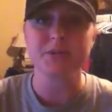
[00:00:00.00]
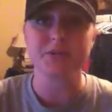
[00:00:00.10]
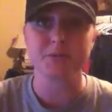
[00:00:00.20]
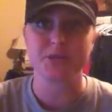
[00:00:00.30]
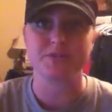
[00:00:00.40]
was
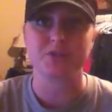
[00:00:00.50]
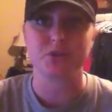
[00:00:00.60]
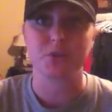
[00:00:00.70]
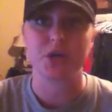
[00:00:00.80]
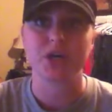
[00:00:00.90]
too much of a
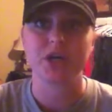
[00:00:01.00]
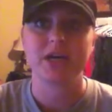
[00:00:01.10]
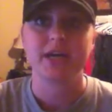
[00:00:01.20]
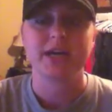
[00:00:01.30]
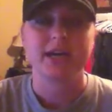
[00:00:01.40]
chore.
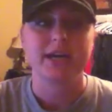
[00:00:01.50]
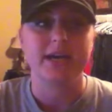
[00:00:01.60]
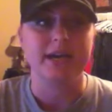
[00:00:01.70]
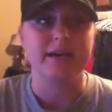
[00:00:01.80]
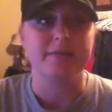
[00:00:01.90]

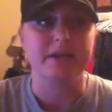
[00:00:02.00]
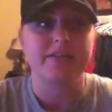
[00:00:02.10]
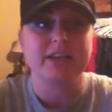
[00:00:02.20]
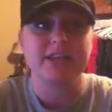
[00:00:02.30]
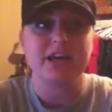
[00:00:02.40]
I've
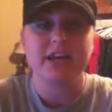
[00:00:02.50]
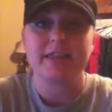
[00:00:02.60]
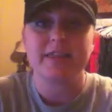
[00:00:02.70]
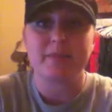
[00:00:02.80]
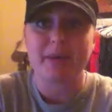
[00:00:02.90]
had luck
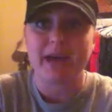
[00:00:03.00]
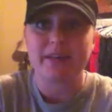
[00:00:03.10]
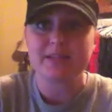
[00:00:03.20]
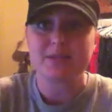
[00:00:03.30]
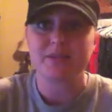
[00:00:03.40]
in the
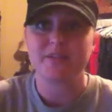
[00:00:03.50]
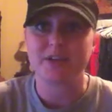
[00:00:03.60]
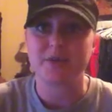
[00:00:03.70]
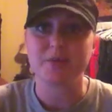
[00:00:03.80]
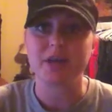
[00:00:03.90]
past with
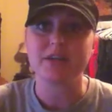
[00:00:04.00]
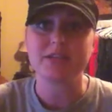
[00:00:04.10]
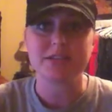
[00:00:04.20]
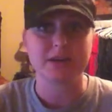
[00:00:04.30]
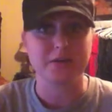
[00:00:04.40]
video blogs,
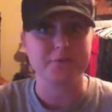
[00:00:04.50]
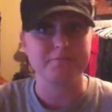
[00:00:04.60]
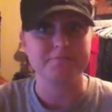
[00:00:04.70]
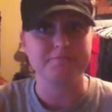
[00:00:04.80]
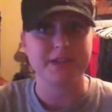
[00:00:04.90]

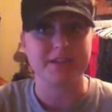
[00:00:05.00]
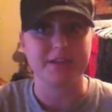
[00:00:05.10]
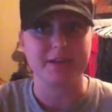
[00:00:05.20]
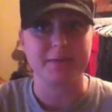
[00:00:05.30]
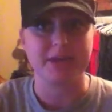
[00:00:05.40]
so I
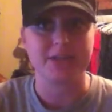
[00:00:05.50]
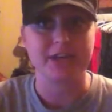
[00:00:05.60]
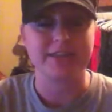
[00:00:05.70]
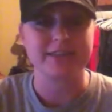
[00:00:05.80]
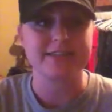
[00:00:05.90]
thought I may
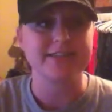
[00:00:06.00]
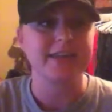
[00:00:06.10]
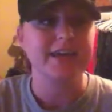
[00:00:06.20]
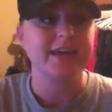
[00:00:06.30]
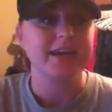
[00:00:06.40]
try this.
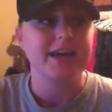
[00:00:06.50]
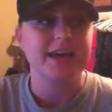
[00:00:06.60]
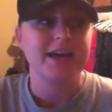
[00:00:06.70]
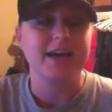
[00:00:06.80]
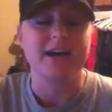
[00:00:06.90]

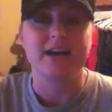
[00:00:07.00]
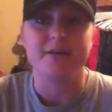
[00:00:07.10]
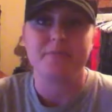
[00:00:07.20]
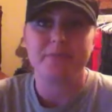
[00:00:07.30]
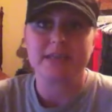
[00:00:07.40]

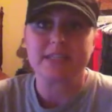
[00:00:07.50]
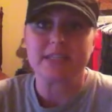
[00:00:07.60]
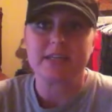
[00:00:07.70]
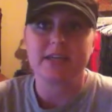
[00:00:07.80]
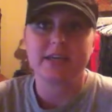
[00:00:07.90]

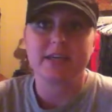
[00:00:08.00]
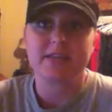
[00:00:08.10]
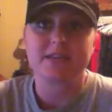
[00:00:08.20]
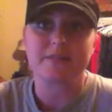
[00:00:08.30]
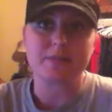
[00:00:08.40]
Basically,
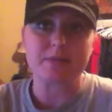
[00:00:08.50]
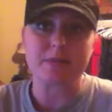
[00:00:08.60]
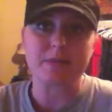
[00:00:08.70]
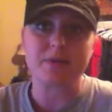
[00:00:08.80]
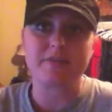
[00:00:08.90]
several
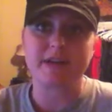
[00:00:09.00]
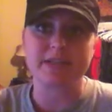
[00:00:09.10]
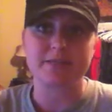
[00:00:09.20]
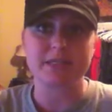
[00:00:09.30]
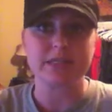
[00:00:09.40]
people have
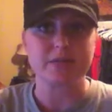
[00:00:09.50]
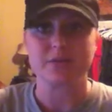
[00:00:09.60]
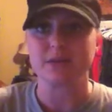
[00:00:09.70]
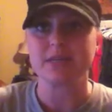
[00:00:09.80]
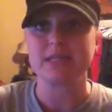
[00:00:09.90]
asked me to do
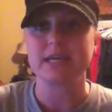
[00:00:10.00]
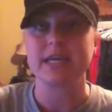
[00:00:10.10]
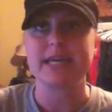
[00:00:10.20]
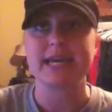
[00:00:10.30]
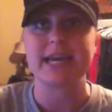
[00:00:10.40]
this,
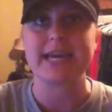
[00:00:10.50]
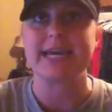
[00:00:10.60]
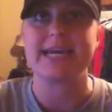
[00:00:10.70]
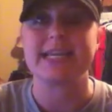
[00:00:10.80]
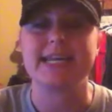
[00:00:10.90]

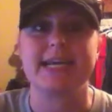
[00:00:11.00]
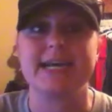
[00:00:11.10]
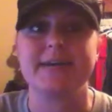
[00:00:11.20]
and